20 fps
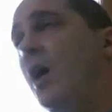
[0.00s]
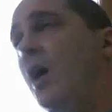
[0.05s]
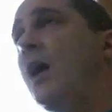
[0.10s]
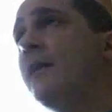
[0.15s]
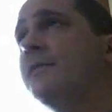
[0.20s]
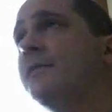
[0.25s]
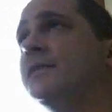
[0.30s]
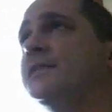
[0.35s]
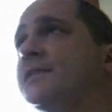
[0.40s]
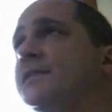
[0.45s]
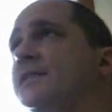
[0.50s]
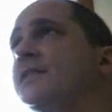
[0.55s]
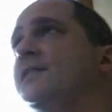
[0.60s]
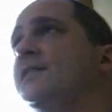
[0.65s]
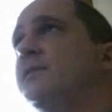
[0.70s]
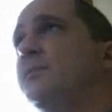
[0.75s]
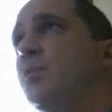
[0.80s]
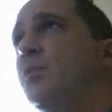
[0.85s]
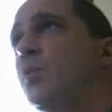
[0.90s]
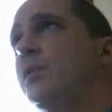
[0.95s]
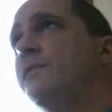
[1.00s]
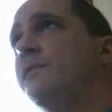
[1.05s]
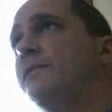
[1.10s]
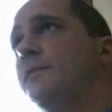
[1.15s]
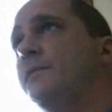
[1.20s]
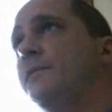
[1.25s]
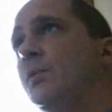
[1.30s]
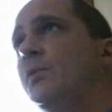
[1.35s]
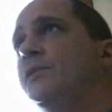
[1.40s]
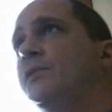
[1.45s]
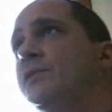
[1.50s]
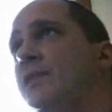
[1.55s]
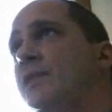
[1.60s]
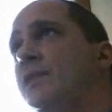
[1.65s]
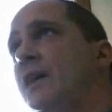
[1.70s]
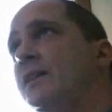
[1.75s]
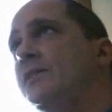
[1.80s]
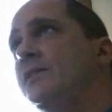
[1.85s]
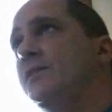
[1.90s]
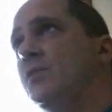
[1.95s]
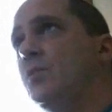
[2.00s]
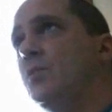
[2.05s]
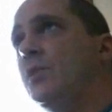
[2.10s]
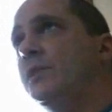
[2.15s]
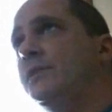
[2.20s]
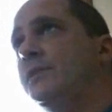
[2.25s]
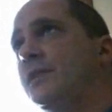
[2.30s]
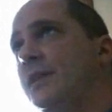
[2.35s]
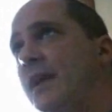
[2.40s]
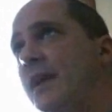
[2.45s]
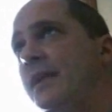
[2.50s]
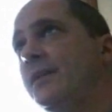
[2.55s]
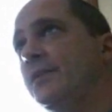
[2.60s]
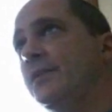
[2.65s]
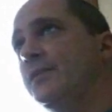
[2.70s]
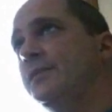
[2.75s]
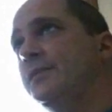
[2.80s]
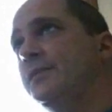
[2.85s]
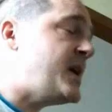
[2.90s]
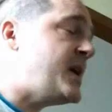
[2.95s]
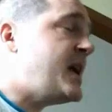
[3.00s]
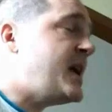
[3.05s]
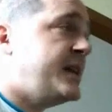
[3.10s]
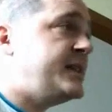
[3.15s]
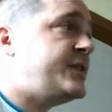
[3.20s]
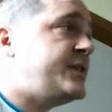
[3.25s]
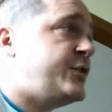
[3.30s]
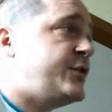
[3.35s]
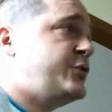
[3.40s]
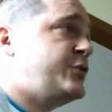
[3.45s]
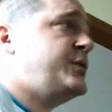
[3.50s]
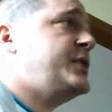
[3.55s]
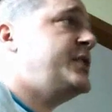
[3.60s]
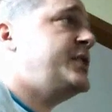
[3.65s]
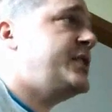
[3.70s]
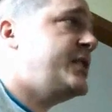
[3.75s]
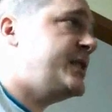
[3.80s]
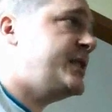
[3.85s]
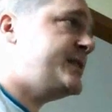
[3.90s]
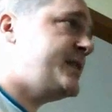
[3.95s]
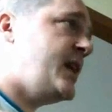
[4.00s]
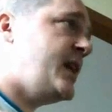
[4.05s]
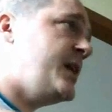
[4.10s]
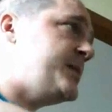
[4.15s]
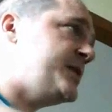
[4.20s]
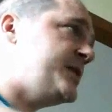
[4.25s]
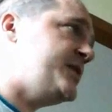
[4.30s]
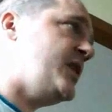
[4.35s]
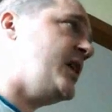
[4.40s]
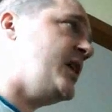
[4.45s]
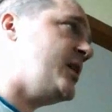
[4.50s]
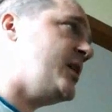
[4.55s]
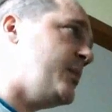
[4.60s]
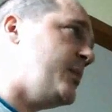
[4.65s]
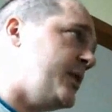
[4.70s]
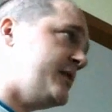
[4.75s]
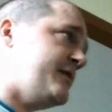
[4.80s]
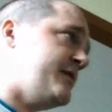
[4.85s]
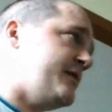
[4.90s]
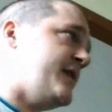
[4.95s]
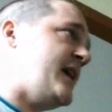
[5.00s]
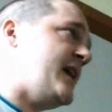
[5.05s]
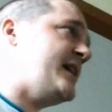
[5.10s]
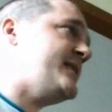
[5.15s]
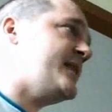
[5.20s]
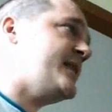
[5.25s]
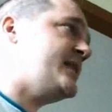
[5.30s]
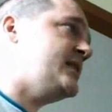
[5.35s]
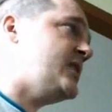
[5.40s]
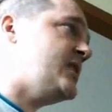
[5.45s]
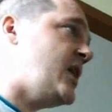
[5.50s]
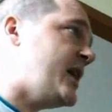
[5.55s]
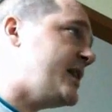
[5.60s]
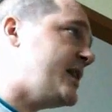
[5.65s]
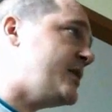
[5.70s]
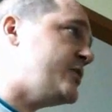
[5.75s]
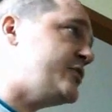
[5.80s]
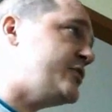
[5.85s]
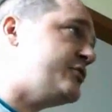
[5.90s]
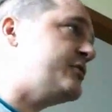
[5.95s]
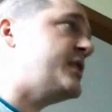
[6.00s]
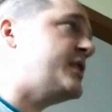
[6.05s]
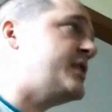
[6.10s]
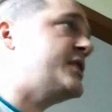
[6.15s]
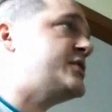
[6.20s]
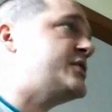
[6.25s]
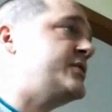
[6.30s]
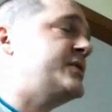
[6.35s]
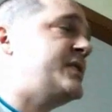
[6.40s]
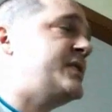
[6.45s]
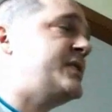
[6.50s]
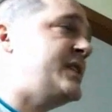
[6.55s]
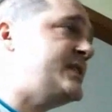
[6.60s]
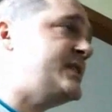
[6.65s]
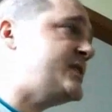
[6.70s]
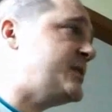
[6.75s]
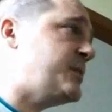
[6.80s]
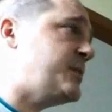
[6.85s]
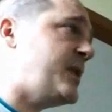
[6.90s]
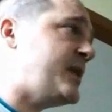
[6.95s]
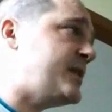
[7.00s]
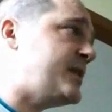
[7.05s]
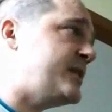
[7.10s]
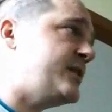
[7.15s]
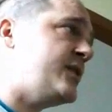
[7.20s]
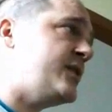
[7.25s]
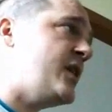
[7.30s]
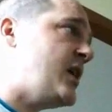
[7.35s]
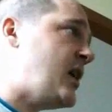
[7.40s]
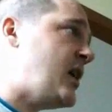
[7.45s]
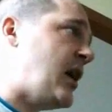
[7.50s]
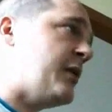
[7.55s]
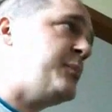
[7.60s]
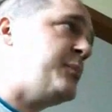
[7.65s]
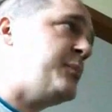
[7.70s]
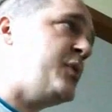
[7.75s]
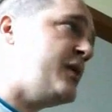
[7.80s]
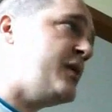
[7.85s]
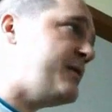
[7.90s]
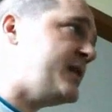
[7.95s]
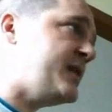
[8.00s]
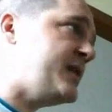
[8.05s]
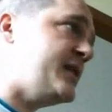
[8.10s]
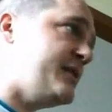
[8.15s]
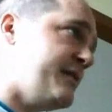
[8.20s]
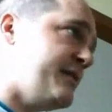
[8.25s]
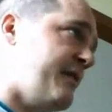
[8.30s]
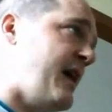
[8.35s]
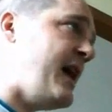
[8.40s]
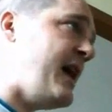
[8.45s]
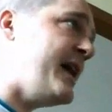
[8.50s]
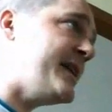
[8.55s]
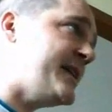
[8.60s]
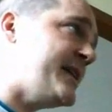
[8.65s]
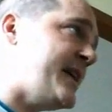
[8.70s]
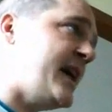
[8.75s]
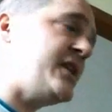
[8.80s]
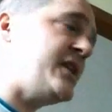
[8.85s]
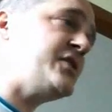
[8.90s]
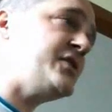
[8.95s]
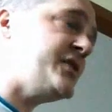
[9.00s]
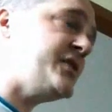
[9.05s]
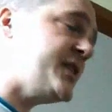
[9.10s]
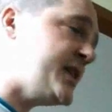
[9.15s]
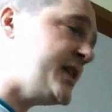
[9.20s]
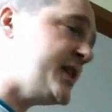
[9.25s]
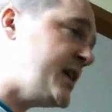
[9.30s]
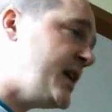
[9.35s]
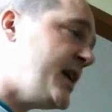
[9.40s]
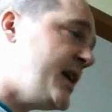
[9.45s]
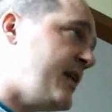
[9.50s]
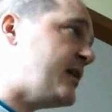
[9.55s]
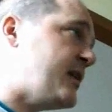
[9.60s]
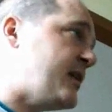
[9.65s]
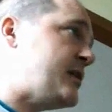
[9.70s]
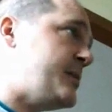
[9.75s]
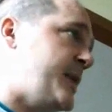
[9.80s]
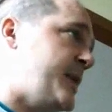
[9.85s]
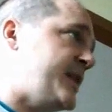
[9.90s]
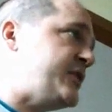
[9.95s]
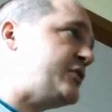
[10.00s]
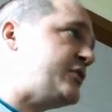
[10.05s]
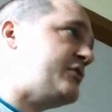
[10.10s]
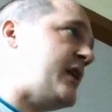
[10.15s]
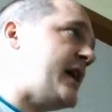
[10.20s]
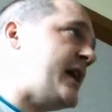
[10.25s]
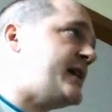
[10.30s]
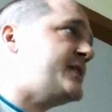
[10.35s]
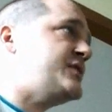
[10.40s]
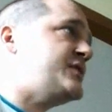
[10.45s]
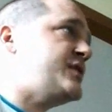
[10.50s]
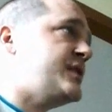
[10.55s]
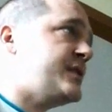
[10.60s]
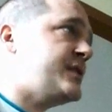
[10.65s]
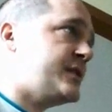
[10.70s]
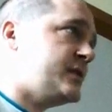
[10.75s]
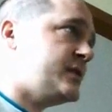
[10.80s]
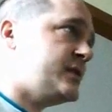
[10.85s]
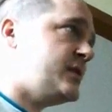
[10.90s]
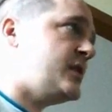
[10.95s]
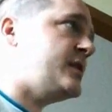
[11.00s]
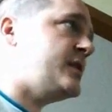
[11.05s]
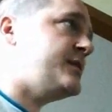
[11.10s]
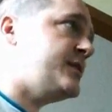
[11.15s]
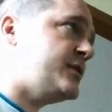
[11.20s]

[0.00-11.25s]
Obviously, it's important for both sides to work together. And this is really a good time to talk about the fact that a lot of those traditional teaching methods are perfectly fine, and actually, they're the best strategies in a lot of